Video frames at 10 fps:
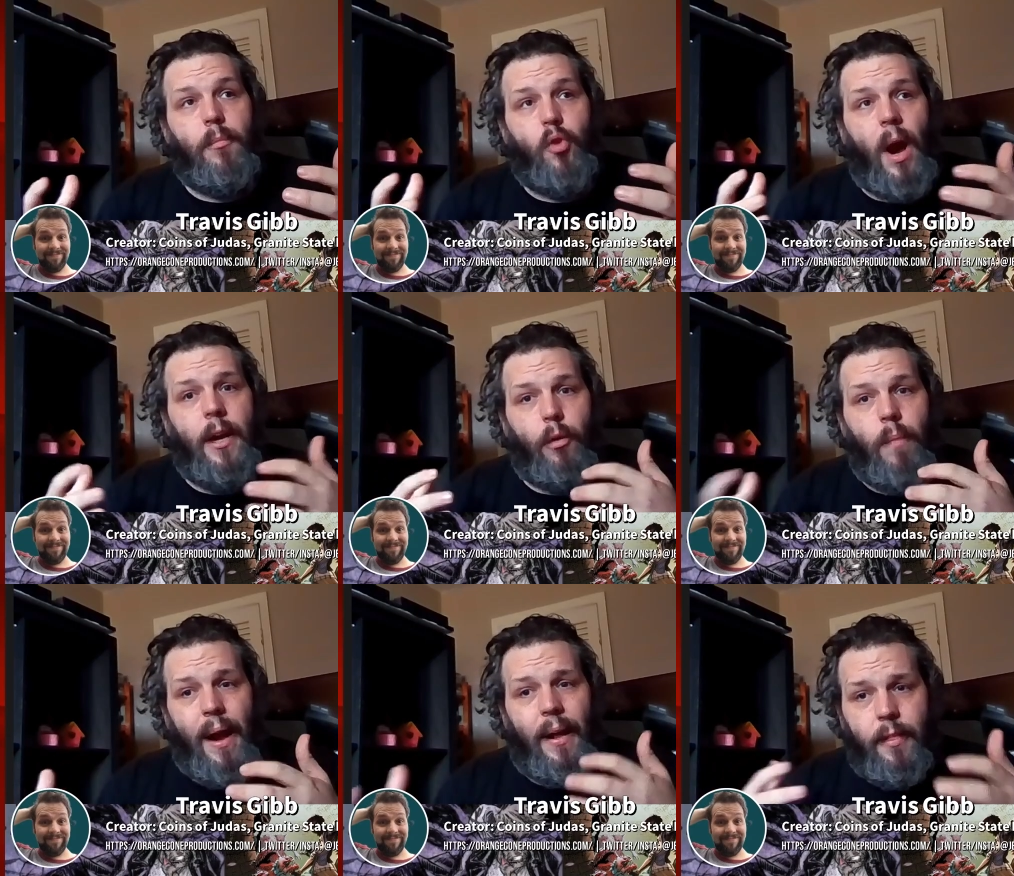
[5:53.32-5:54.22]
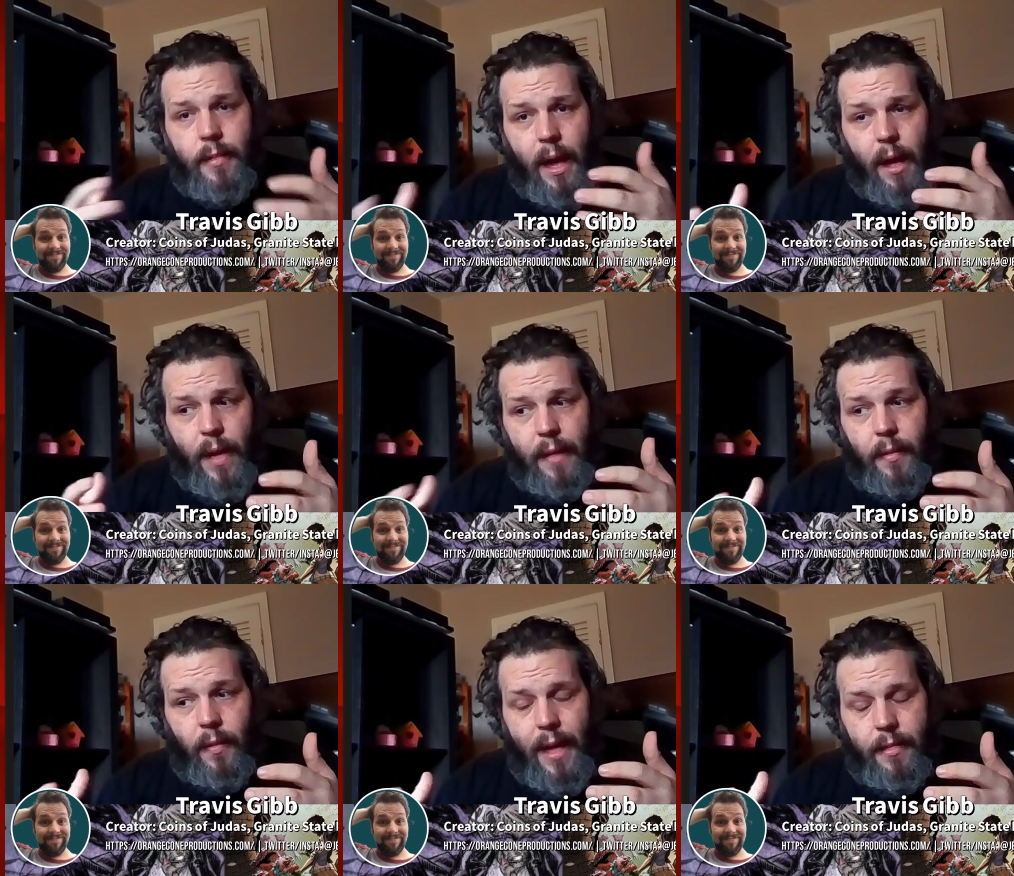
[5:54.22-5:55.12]
Speaker 1: I'm trying to reconcile that in
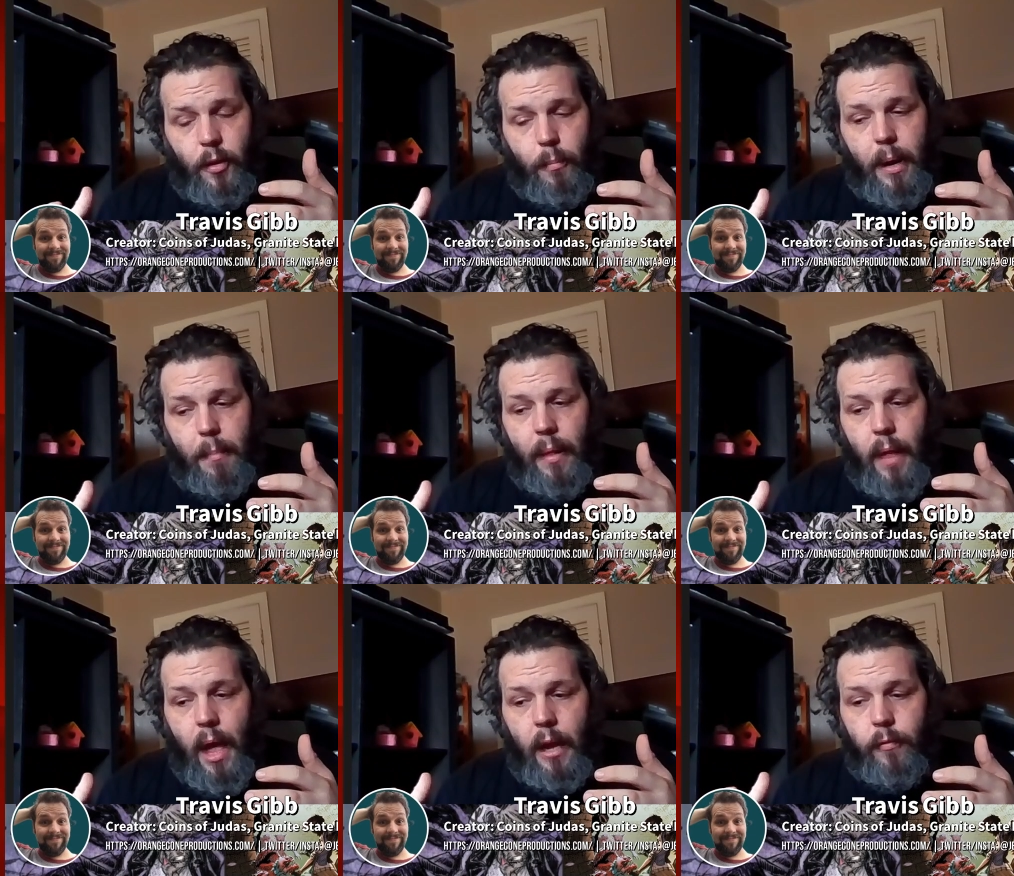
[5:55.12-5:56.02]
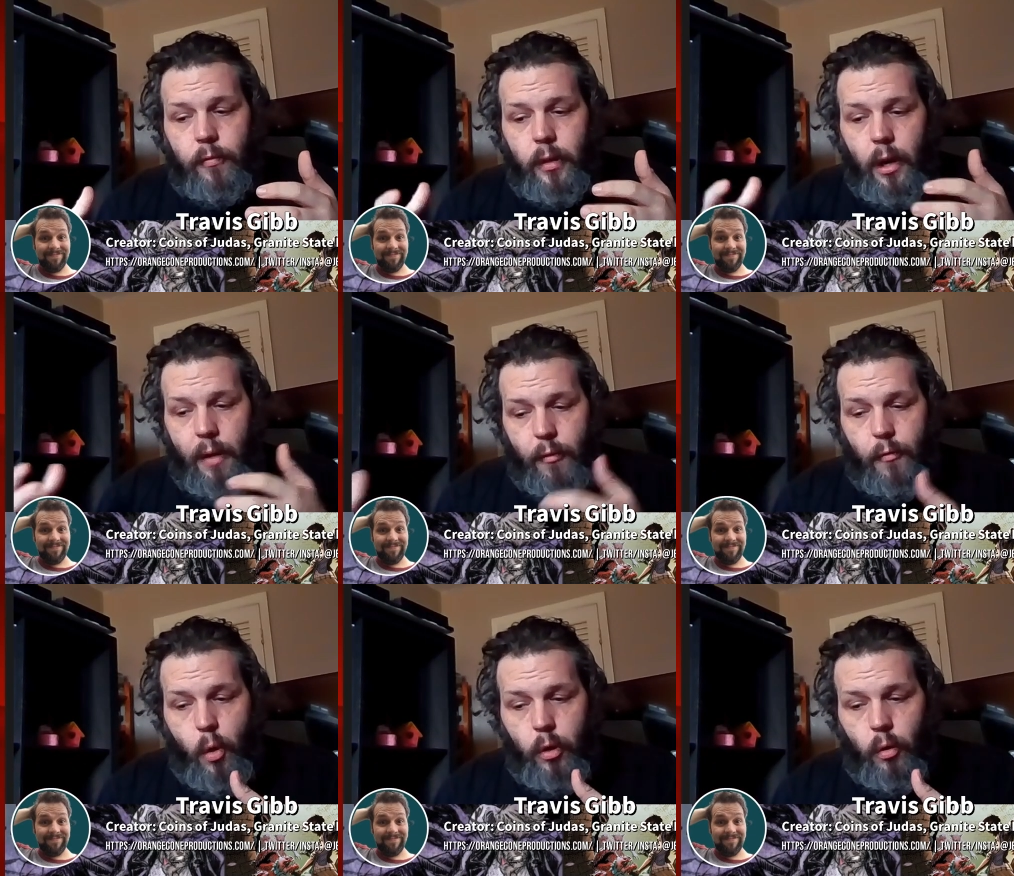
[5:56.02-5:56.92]
the last little bit of my life. You know, I have a
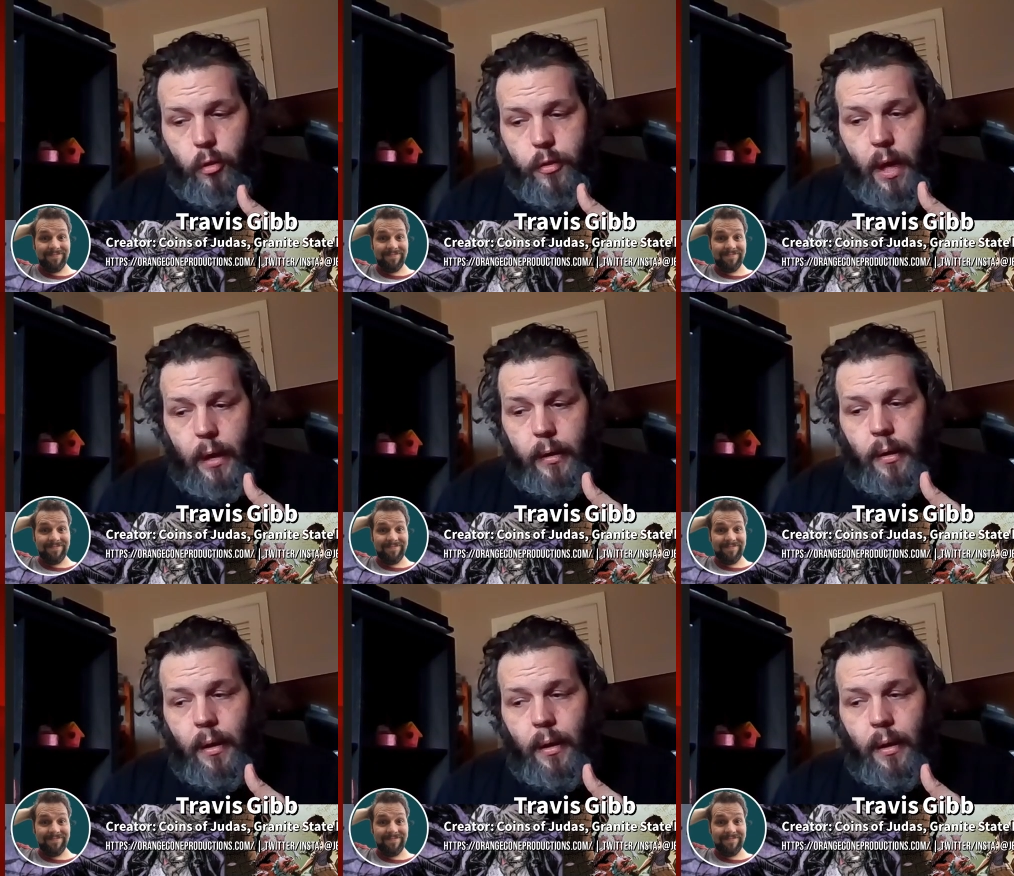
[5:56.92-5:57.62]
four-year-old son.